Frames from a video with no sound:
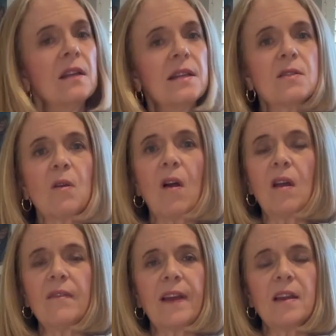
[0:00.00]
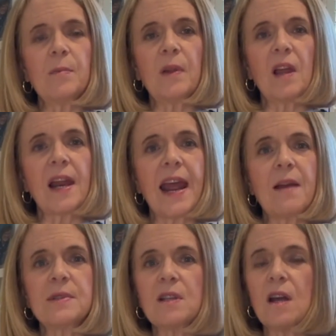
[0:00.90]
These are all available on
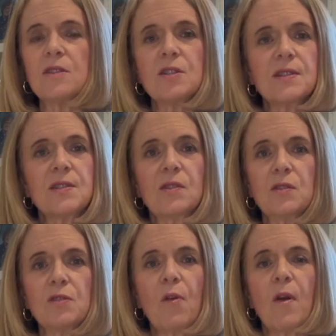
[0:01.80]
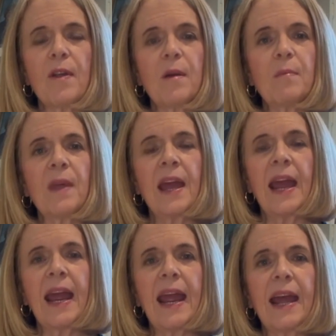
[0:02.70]
Amazon. Just search for them
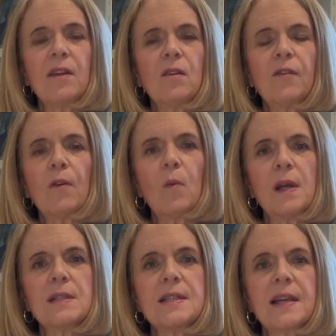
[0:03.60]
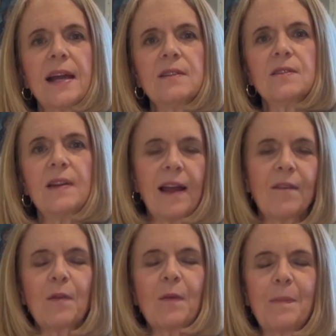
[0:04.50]
and look for ones that
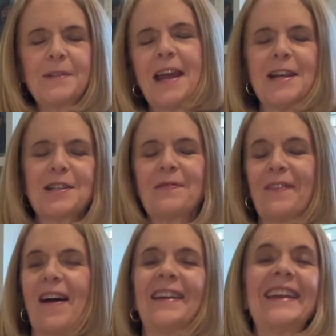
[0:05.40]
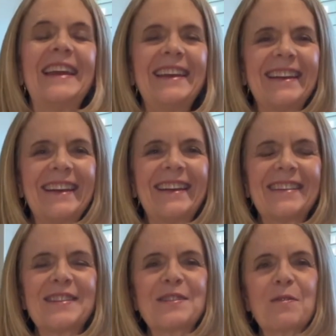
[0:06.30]
have a reputation for not leaking
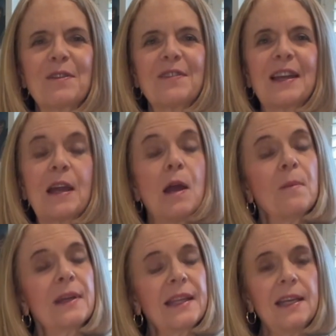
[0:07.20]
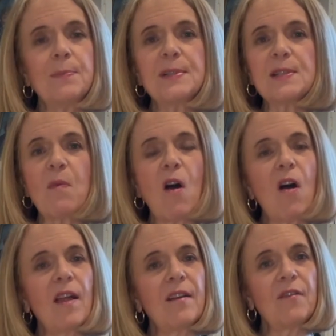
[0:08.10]
and this sort of thing. But keep it
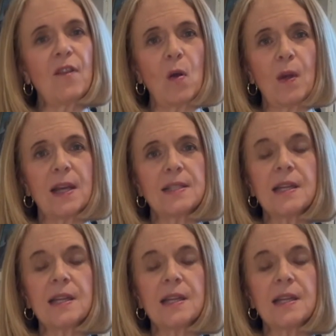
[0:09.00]
small and focused.